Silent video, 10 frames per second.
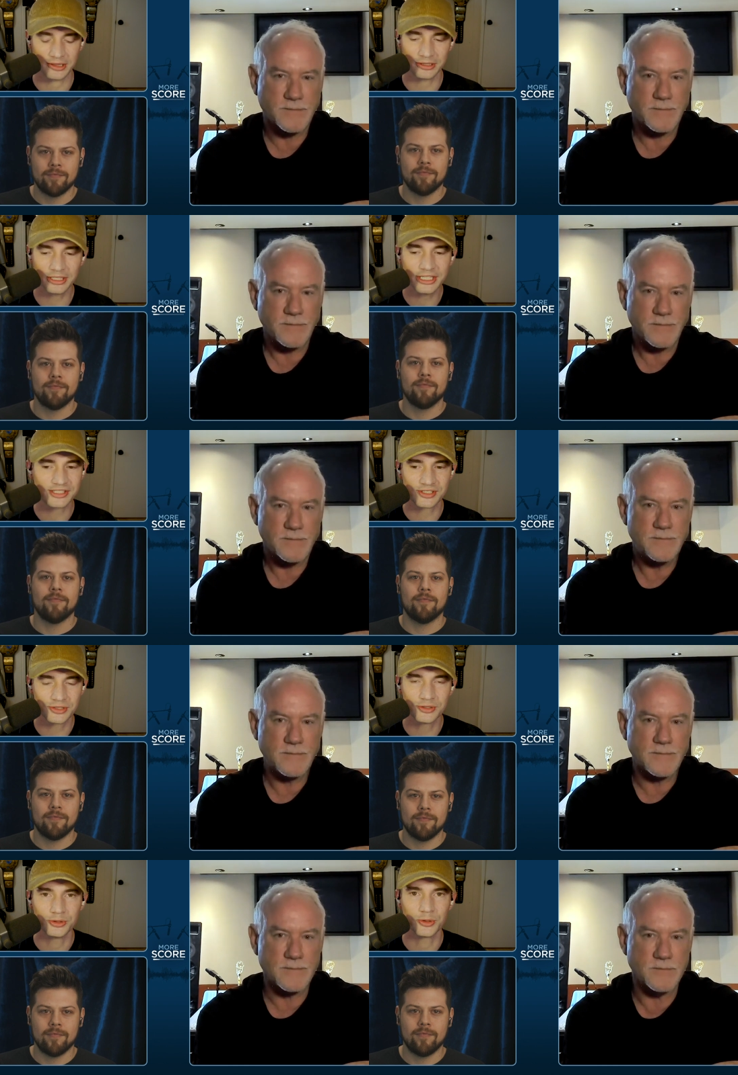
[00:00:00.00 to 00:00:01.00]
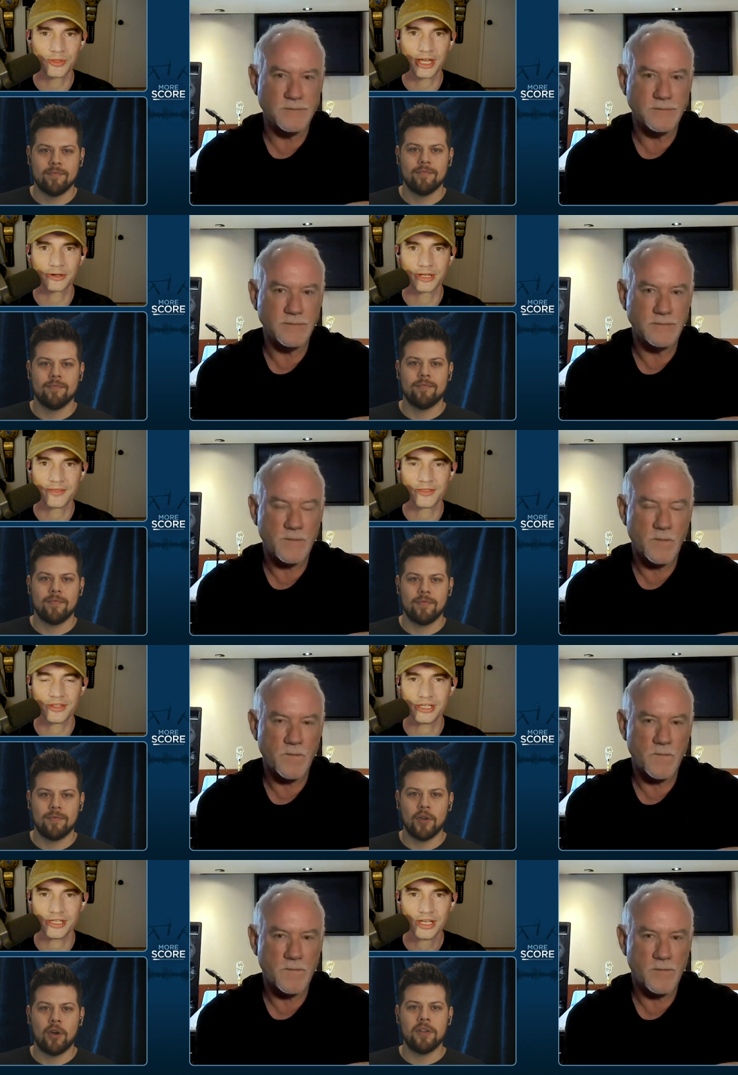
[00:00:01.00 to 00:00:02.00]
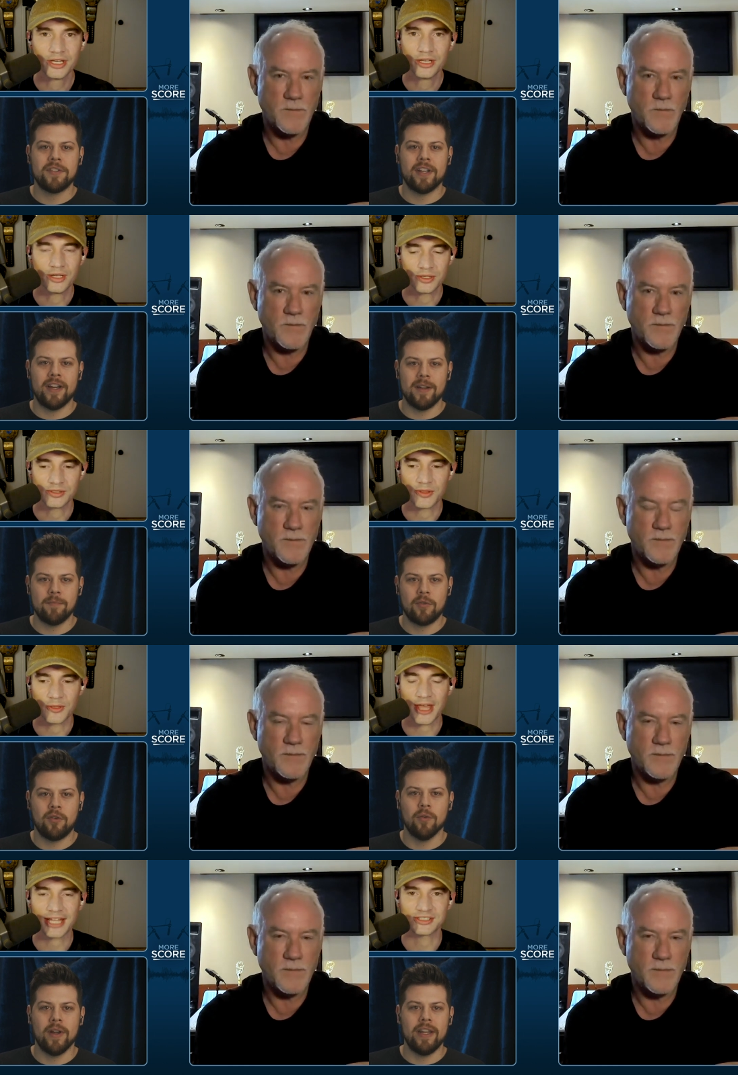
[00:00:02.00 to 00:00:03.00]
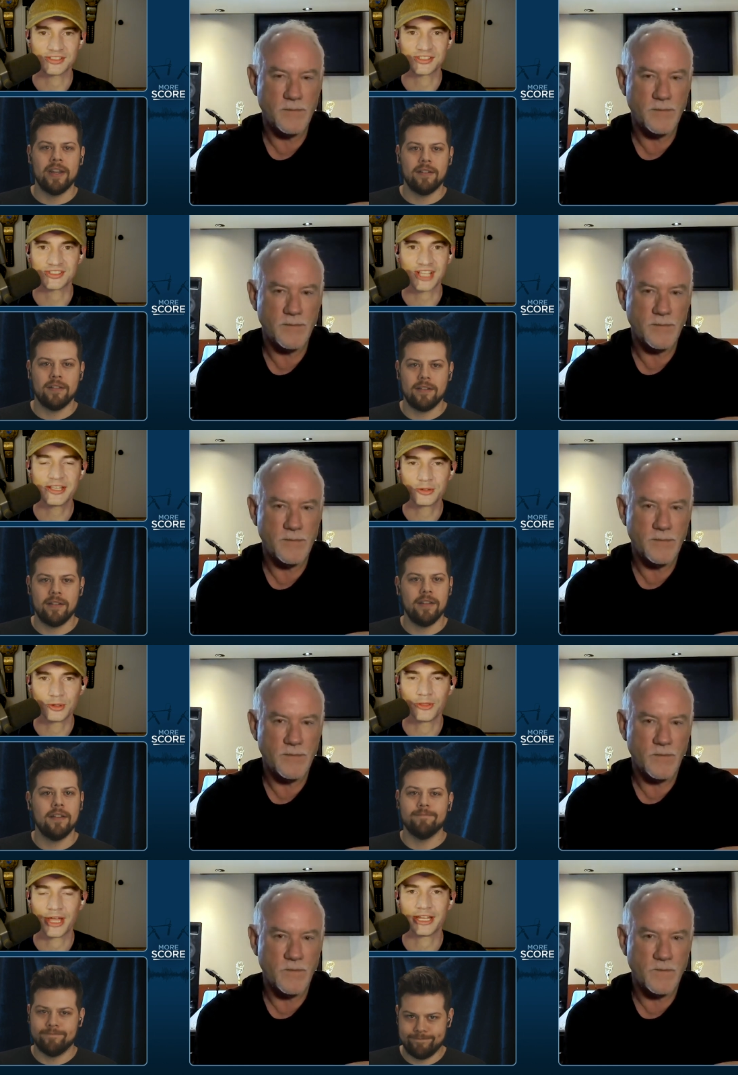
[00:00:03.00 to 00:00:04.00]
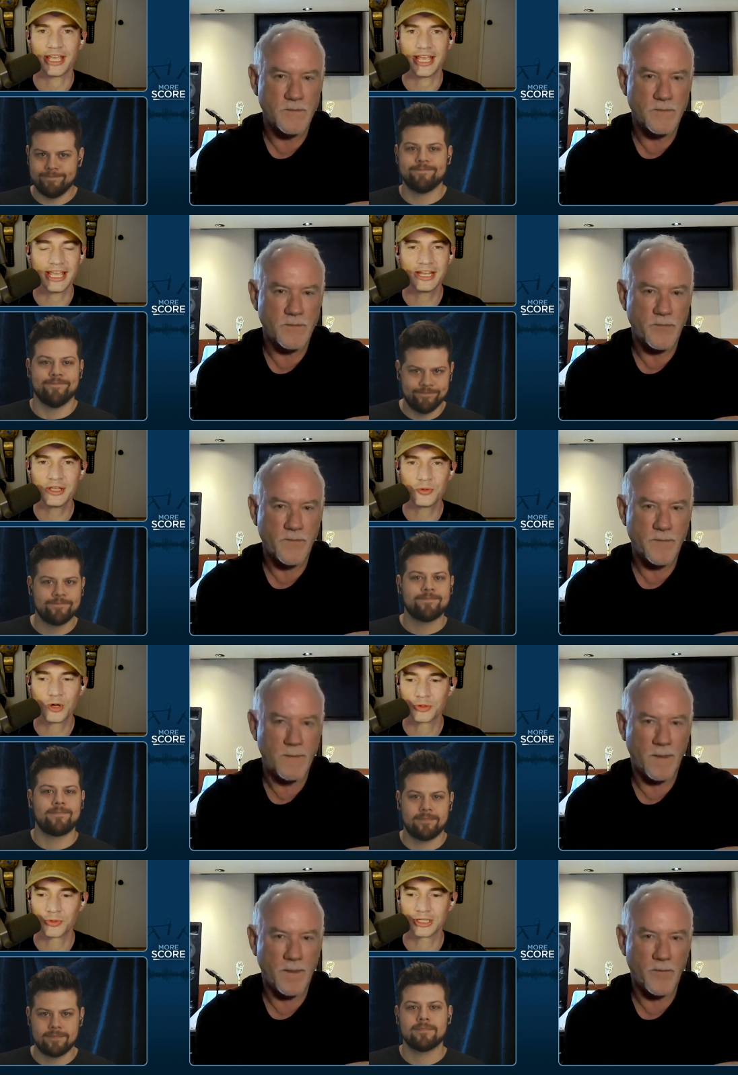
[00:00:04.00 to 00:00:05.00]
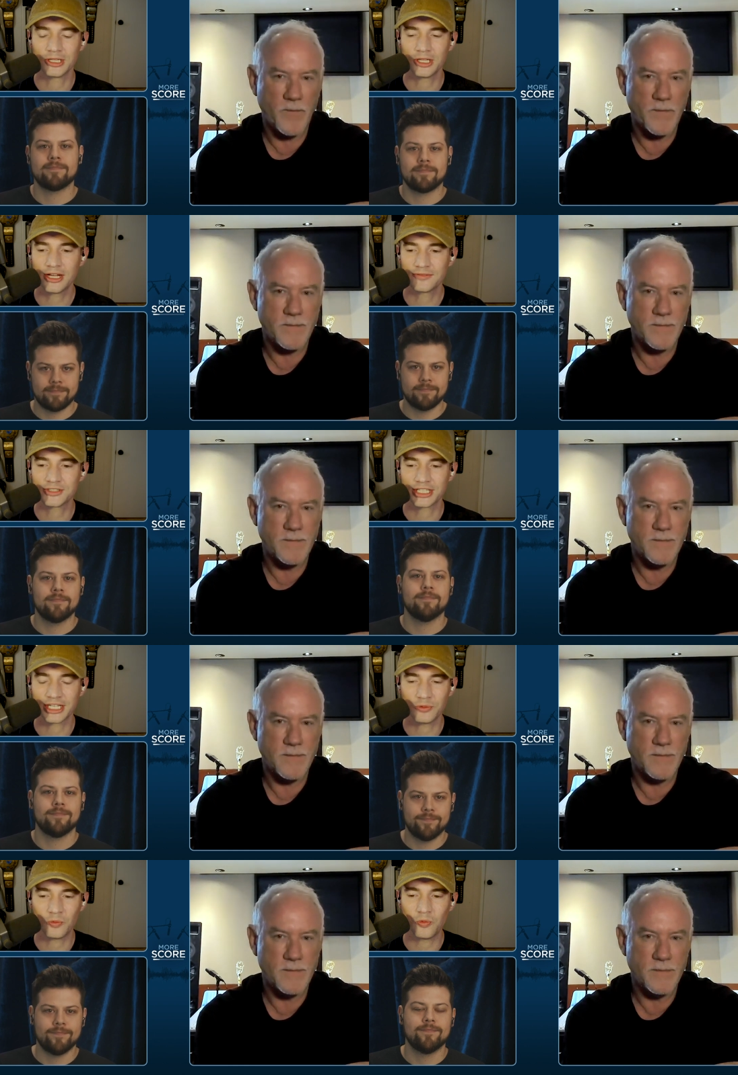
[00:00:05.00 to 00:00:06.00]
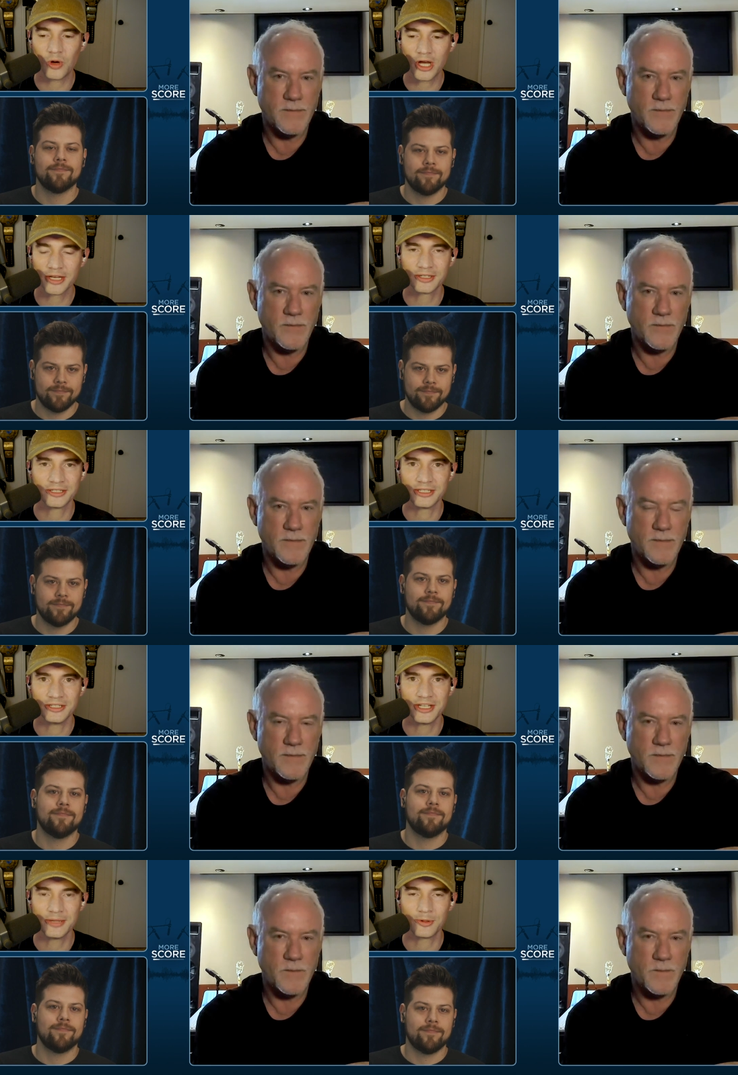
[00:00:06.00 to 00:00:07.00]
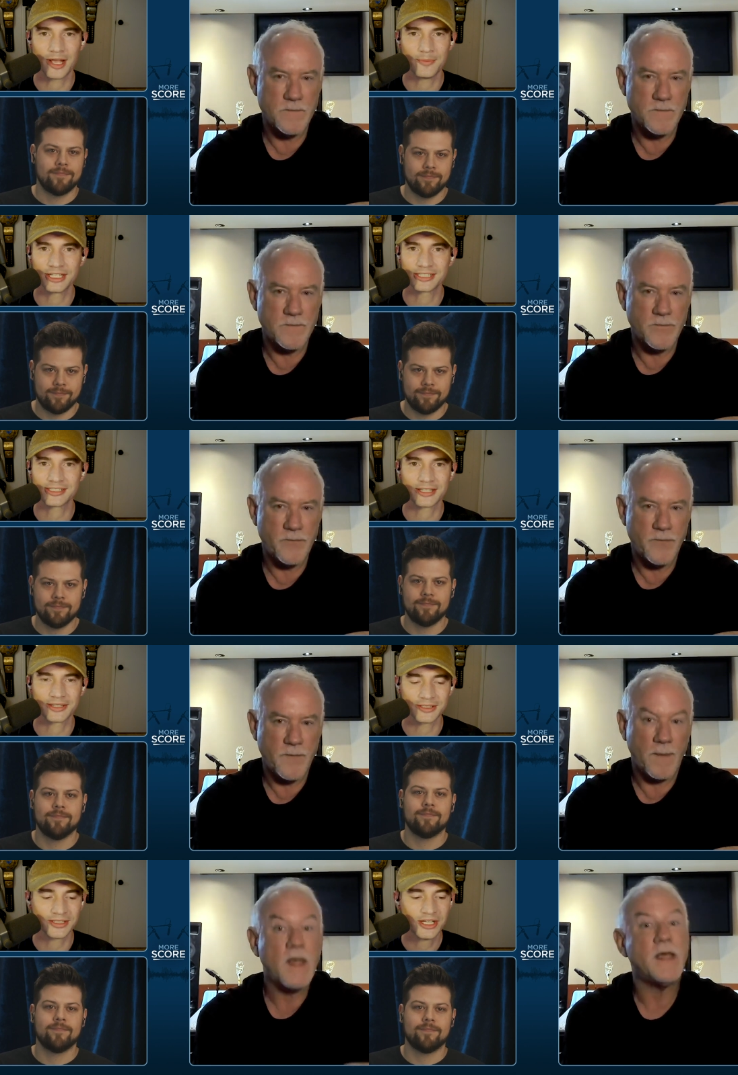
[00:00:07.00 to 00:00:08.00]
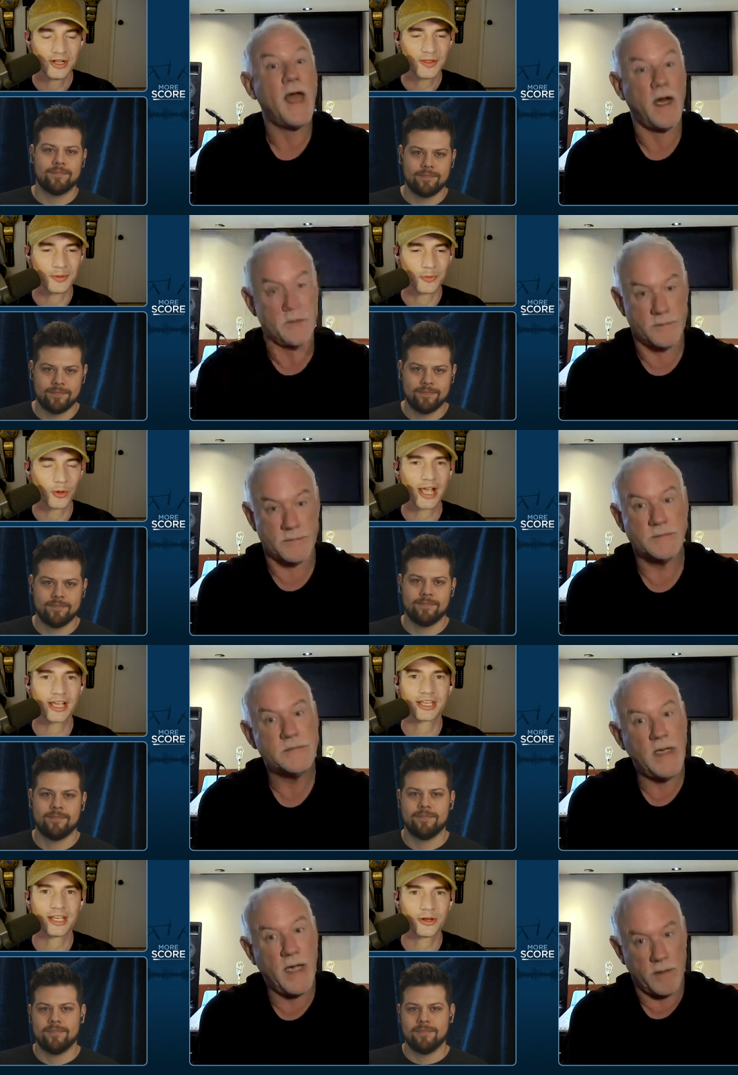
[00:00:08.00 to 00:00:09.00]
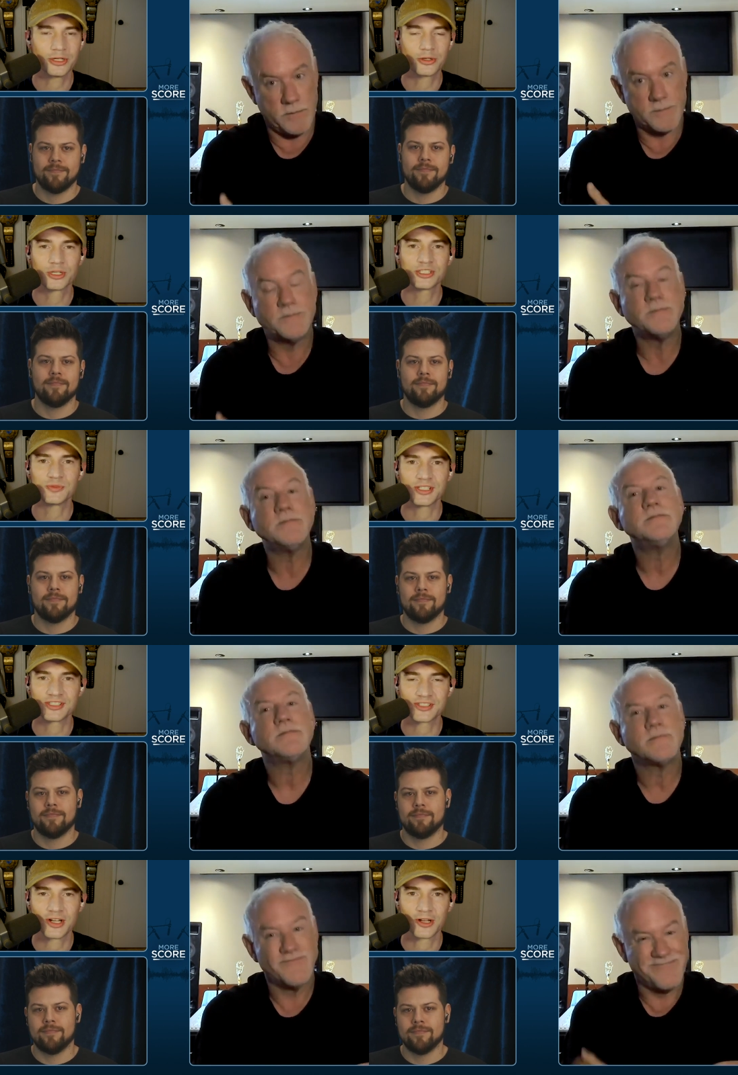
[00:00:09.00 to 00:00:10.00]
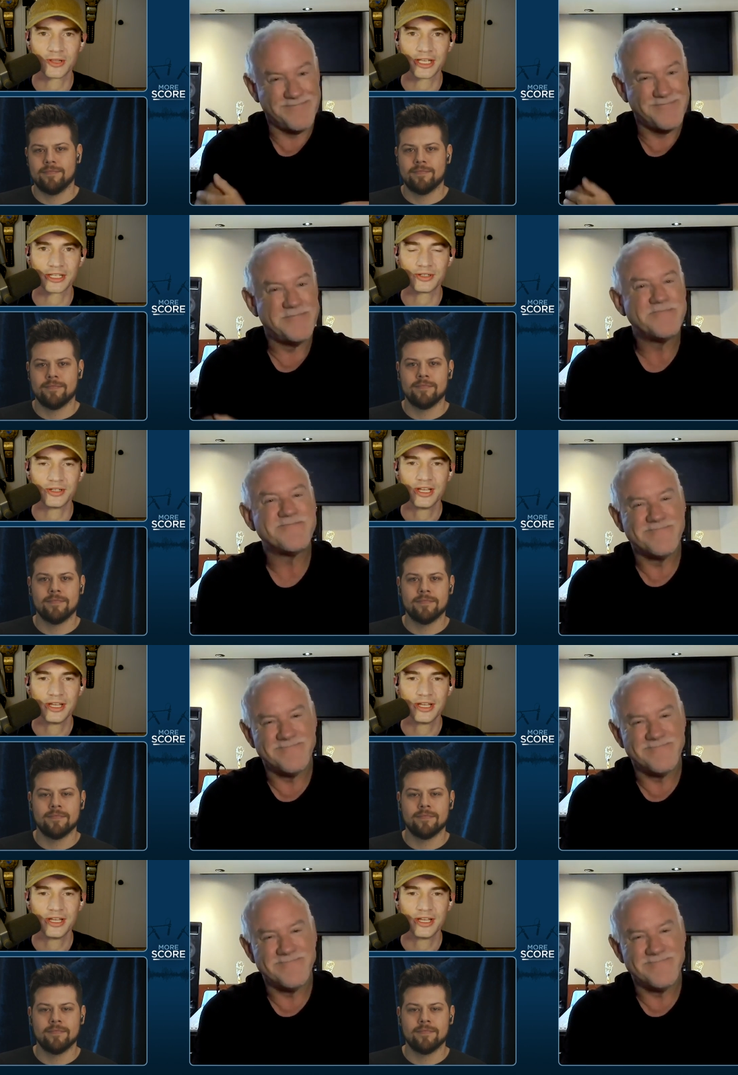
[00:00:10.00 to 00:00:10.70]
Speaker 1: at least two that are in the all-time great that cycle that anyone would love to get one nibble. I mean, it's like the yeah. the Mariah Carey Christmas song. Like